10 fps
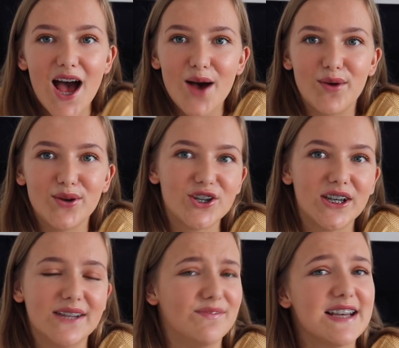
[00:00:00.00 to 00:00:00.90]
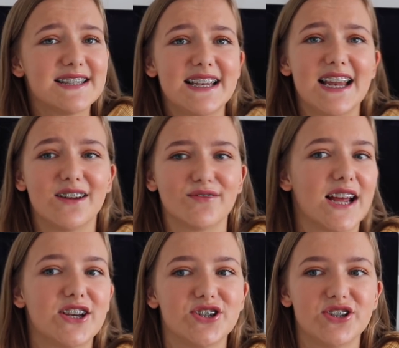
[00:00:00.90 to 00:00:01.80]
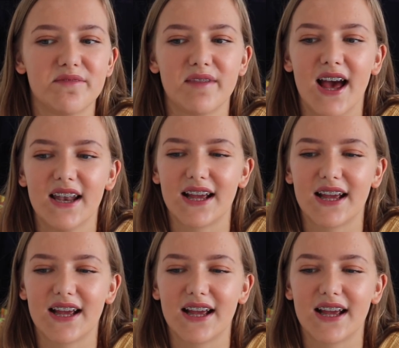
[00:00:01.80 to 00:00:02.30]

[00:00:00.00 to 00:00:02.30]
emotionally invested in a relationship yet.